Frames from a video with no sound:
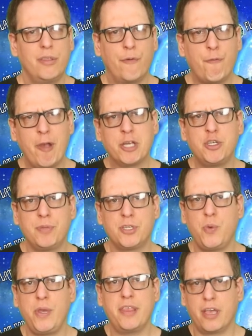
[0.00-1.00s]
the friction
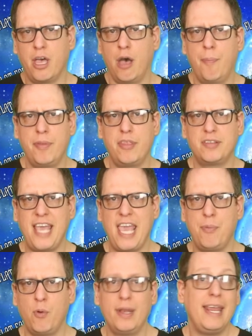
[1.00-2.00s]
between the cup and the
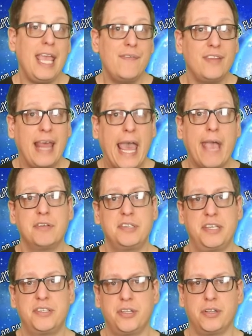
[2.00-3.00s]
table, and even air
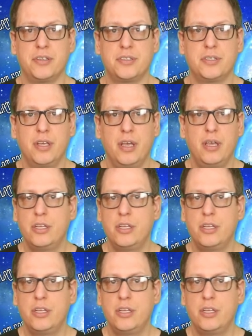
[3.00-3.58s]
resistance.